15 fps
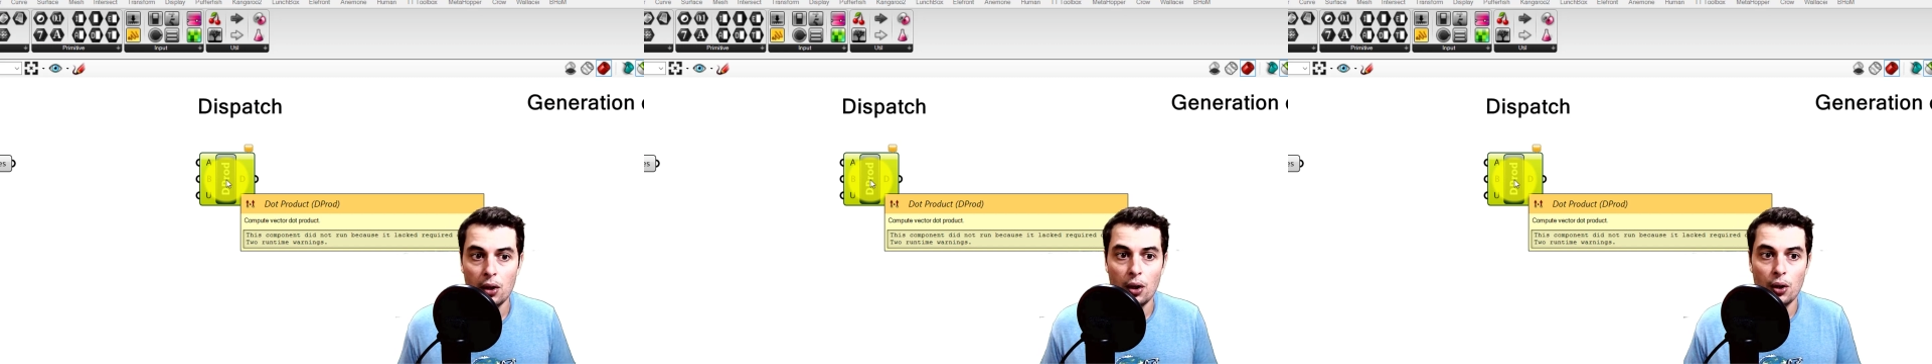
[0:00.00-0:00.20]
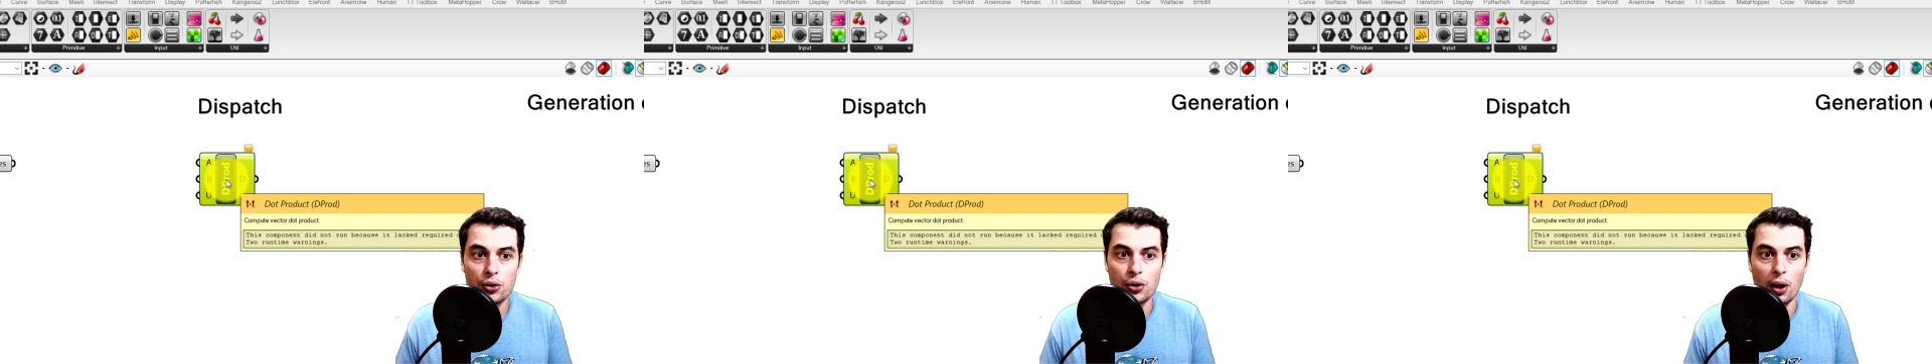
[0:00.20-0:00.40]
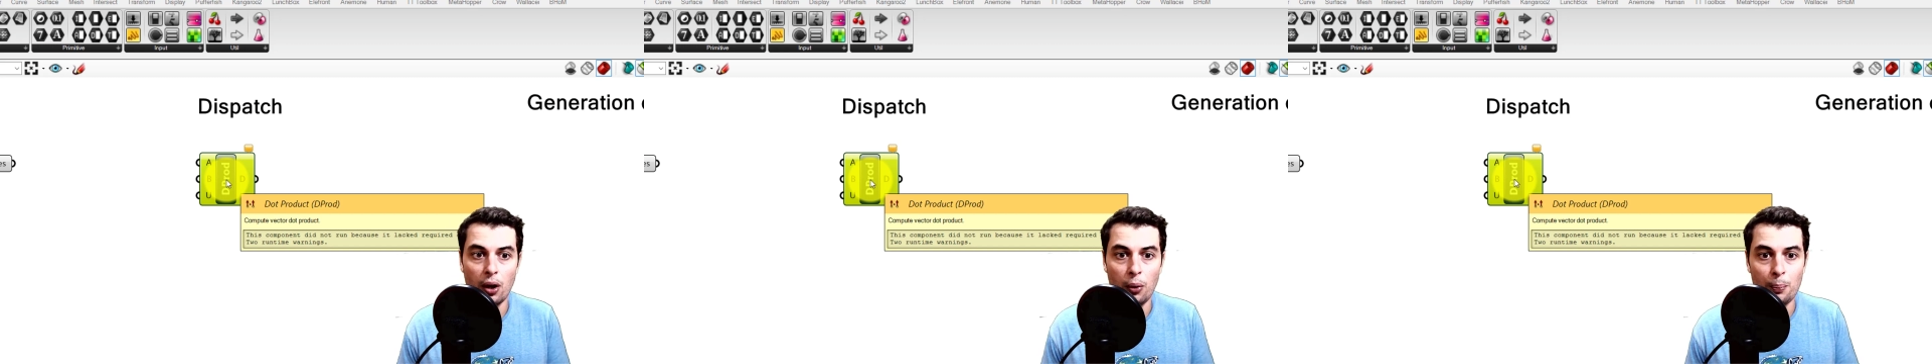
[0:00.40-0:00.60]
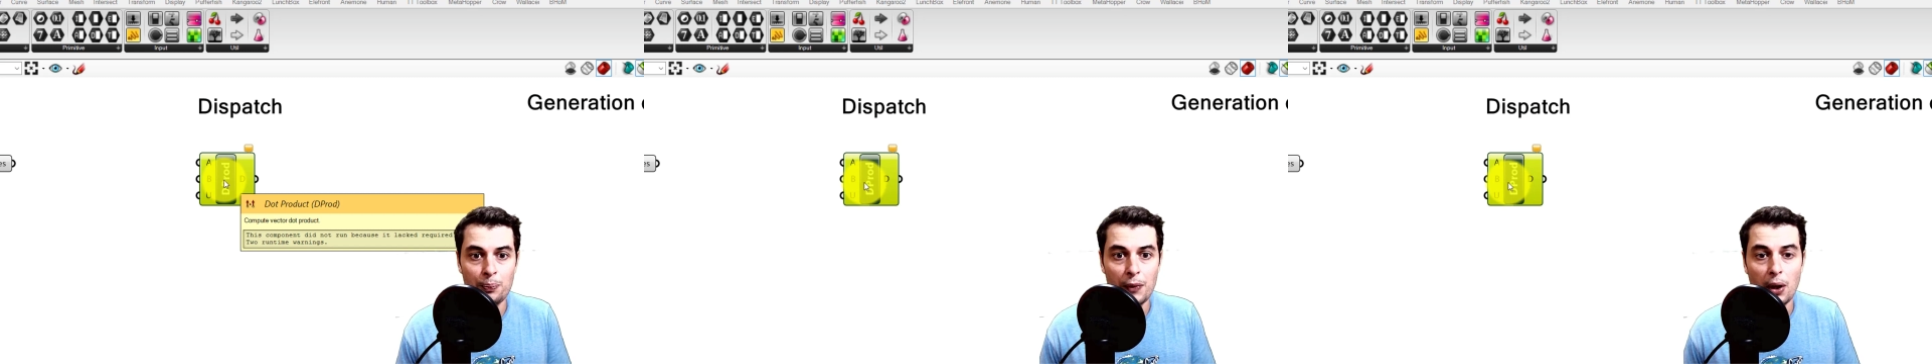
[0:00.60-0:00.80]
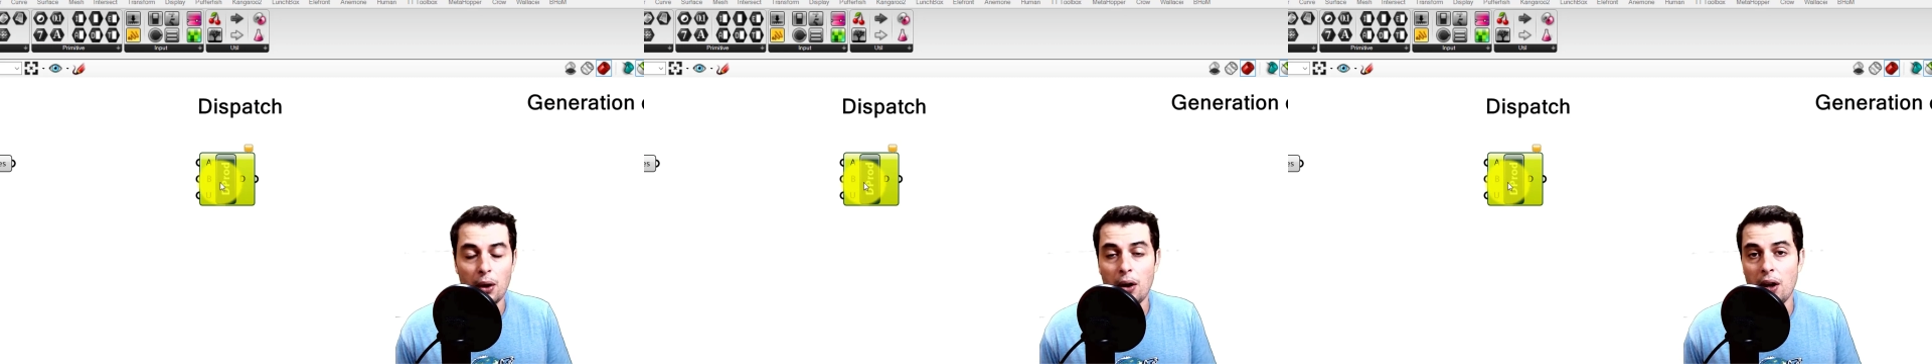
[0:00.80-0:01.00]
So
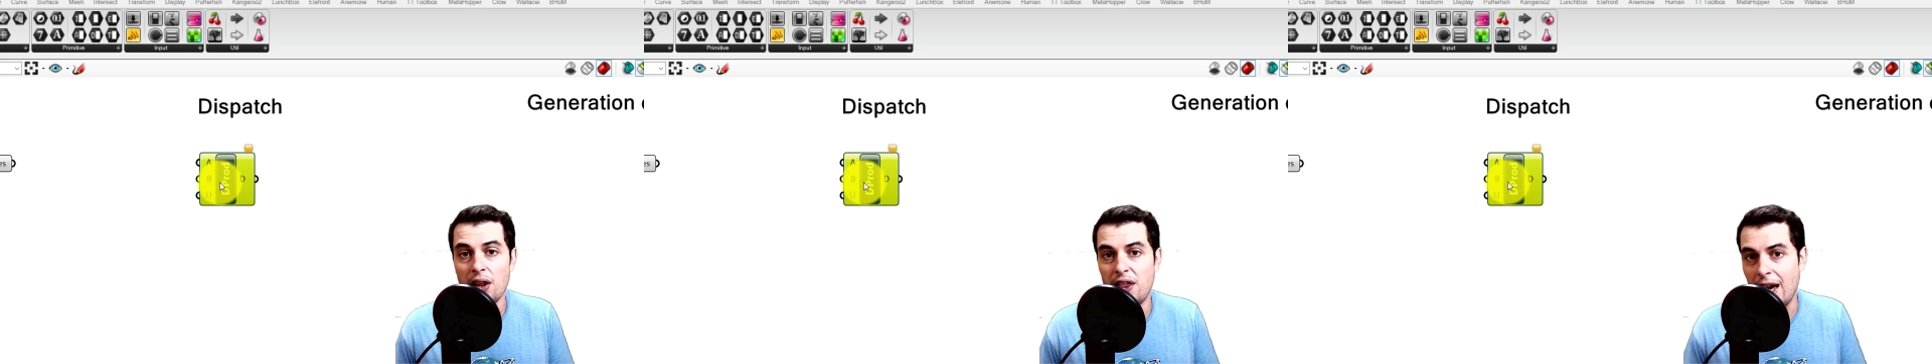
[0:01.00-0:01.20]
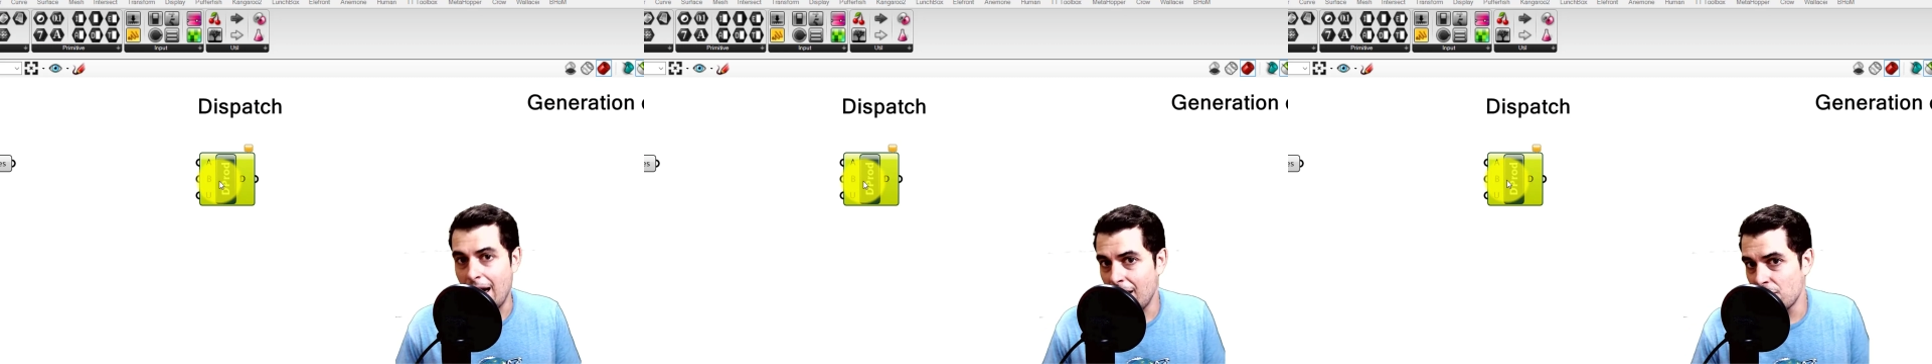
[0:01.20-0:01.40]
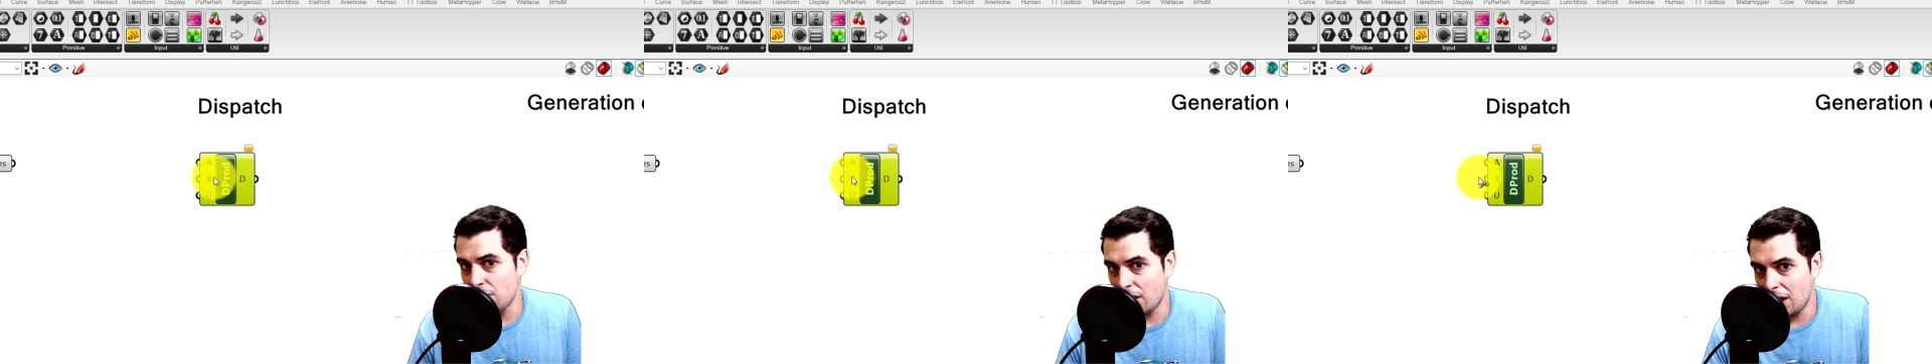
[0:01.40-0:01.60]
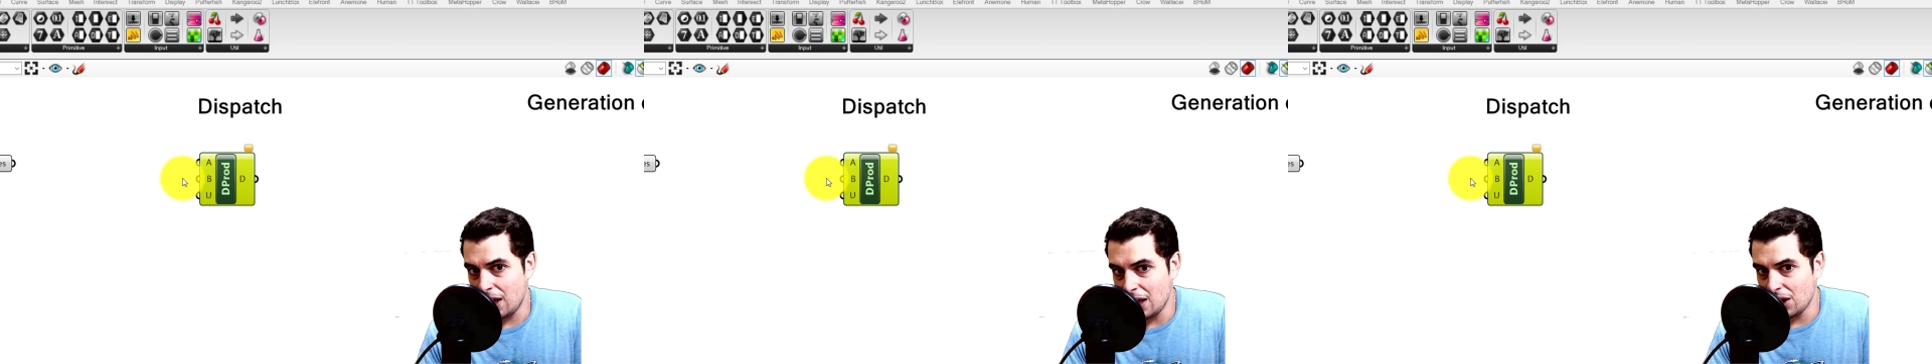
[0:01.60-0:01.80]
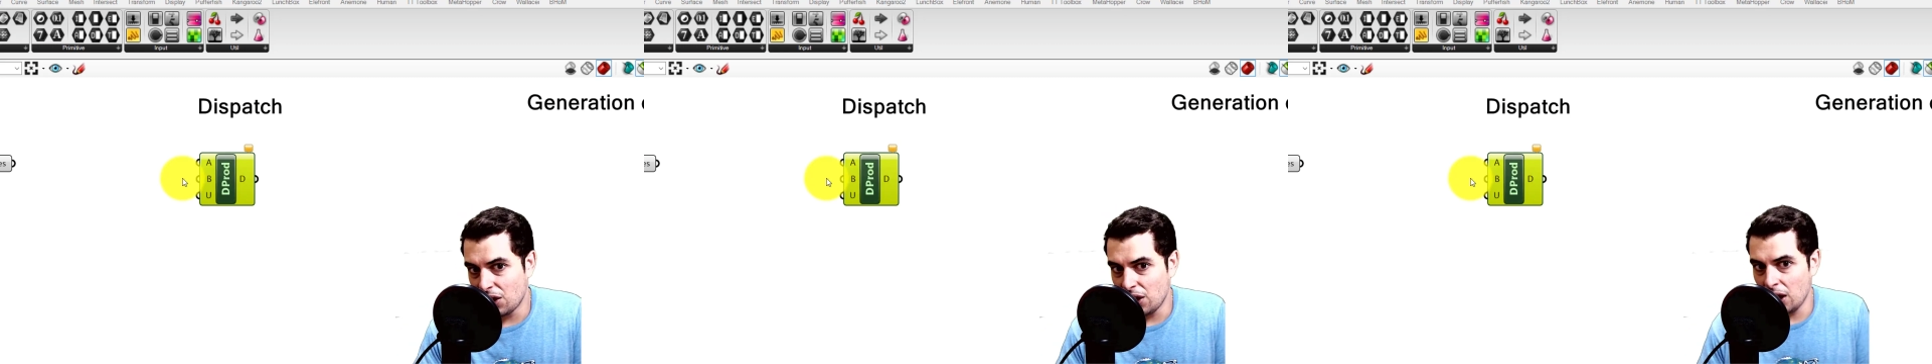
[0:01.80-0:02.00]
that is a
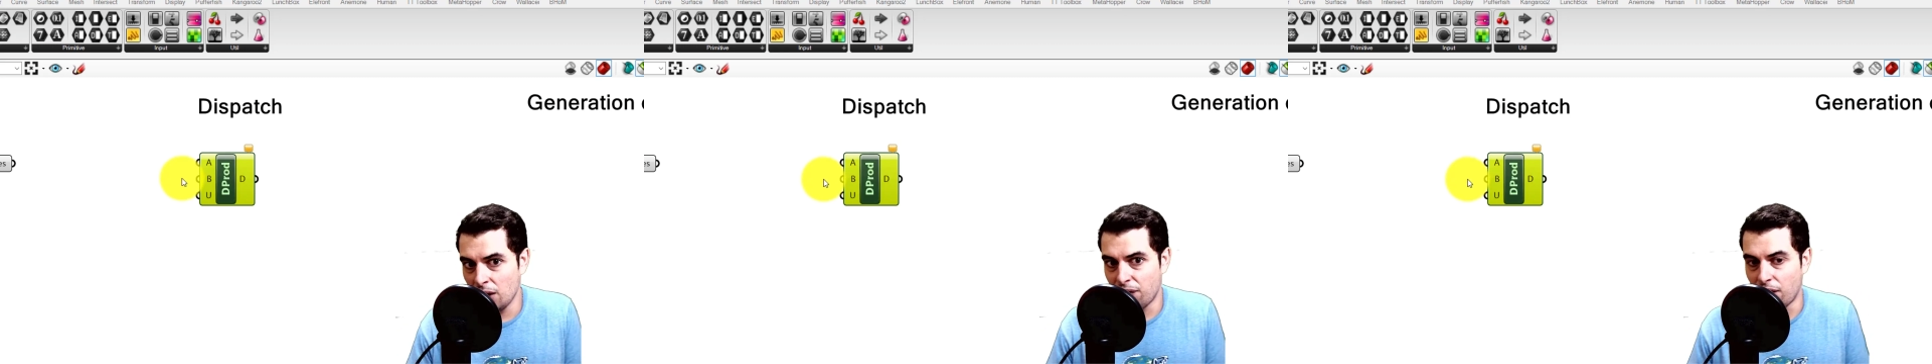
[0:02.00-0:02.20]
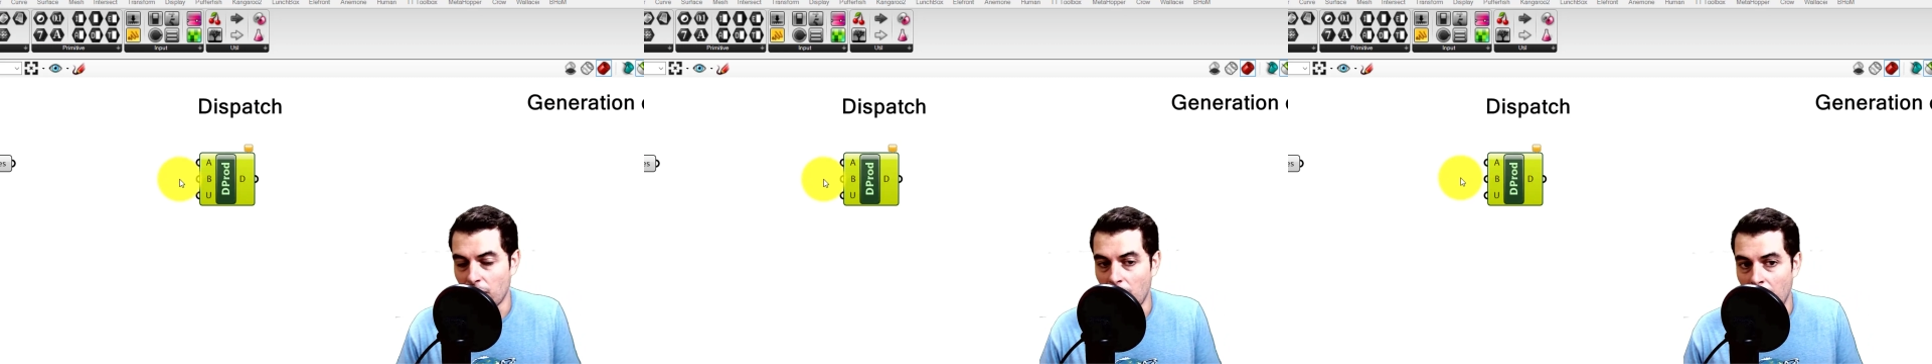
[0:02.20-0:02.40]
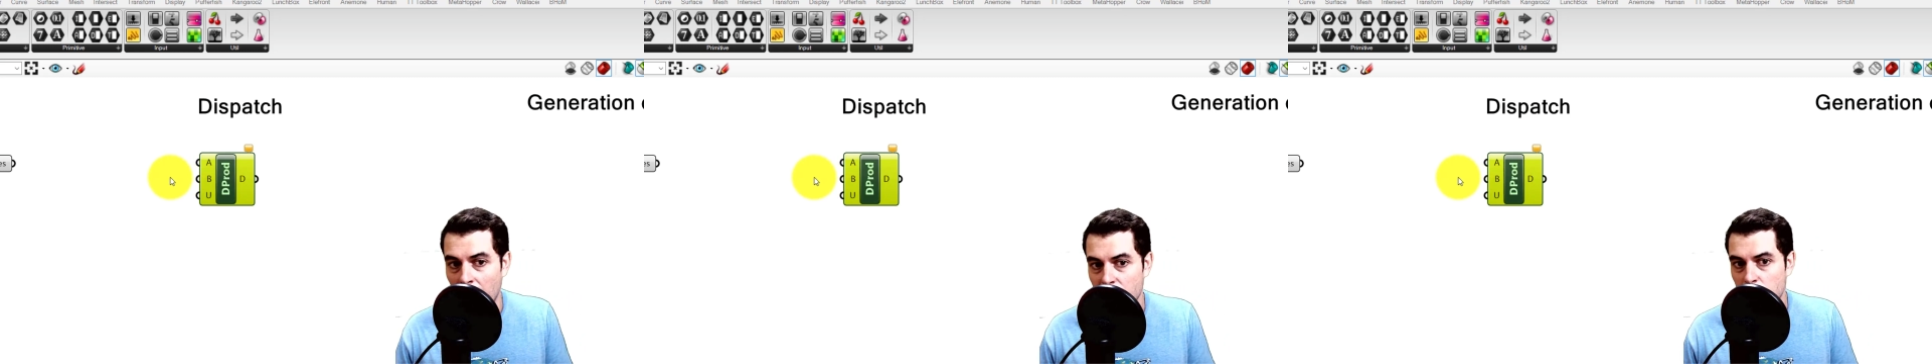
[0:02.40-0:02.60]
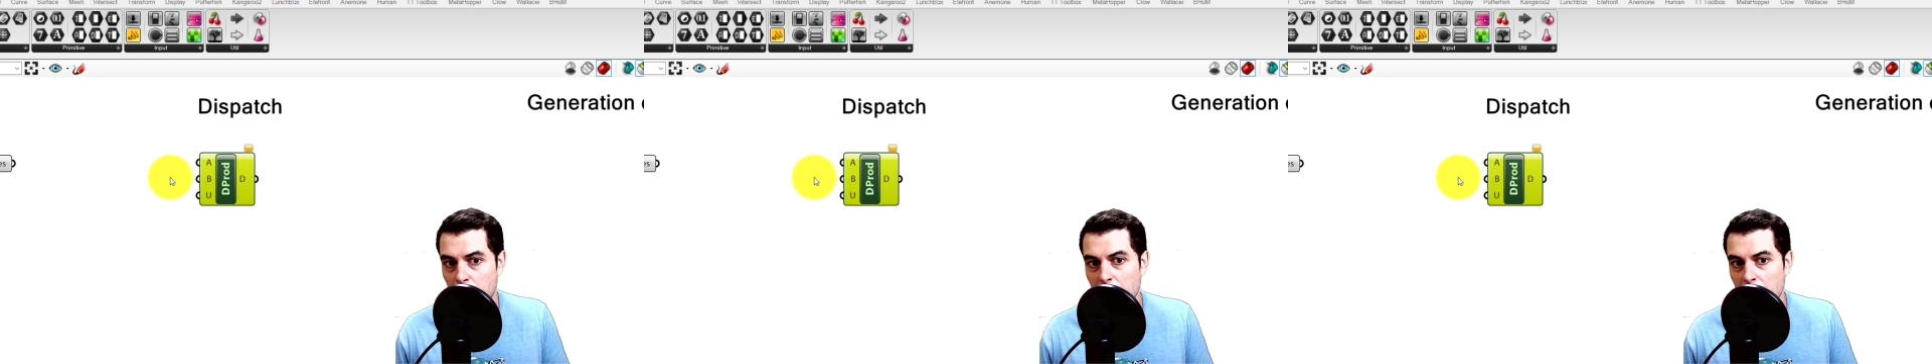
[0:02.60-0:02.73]
key thing for us,